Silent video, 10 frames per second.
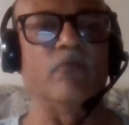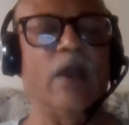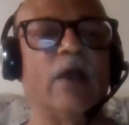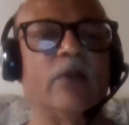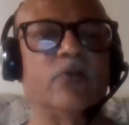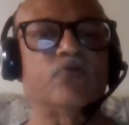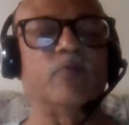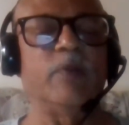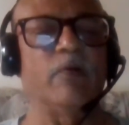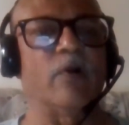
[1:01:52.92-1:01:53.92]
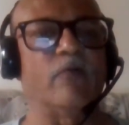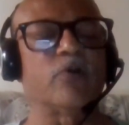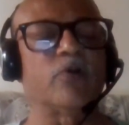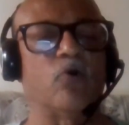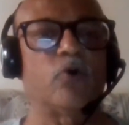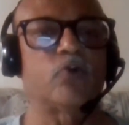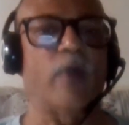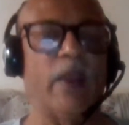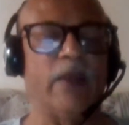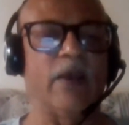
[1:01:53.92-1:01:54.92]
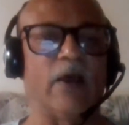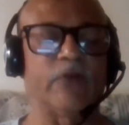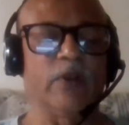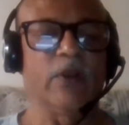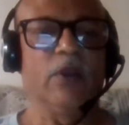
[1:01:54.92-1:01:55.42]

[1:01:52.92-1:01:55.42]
yeah, it should be one of the go-to areas